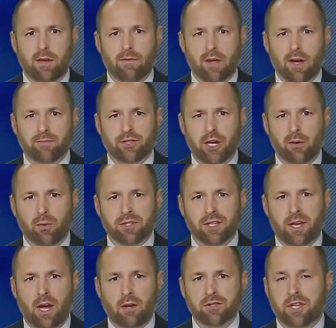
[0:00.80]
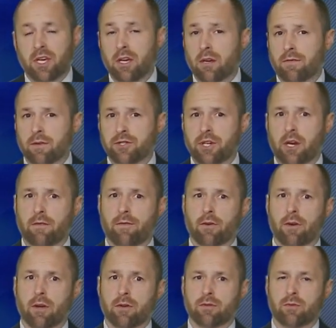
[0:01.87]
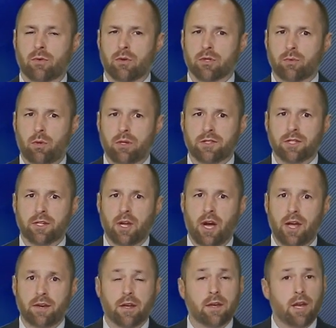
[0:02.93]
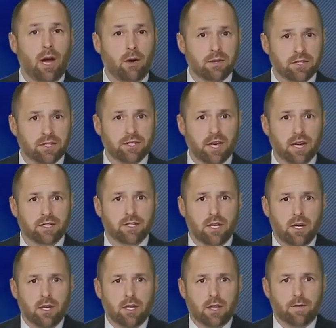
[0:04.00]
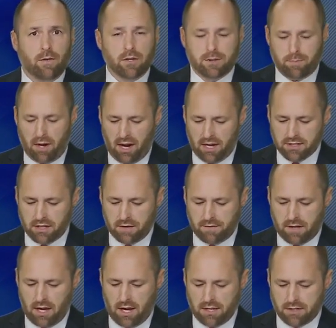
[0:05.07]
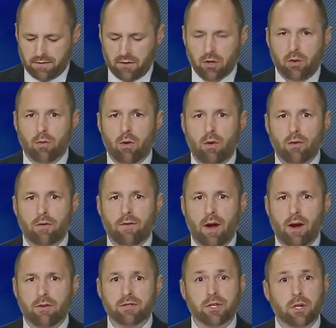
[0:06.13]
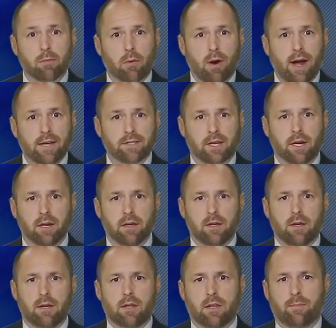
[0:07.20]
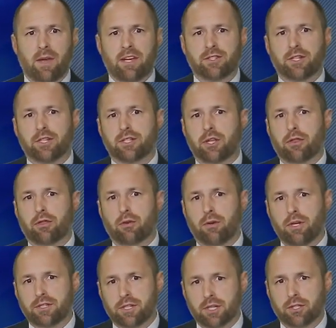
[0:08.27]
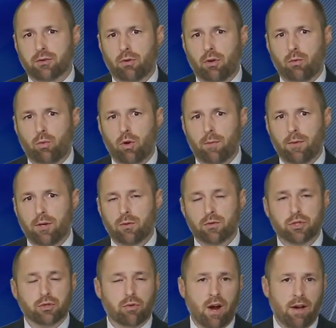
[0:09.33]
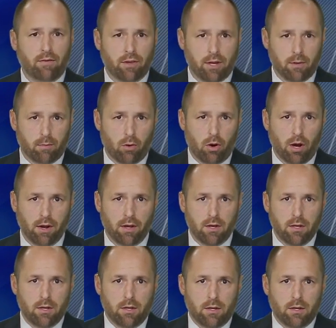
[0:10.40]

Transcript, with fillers: Good evening. I'm Jake Wozakowski in for Jennifer Griswold tonight. Now it's 6. The first positive case of the coronavirus in Nebraska. The patient is a 36 year old woman who is traveling abroad.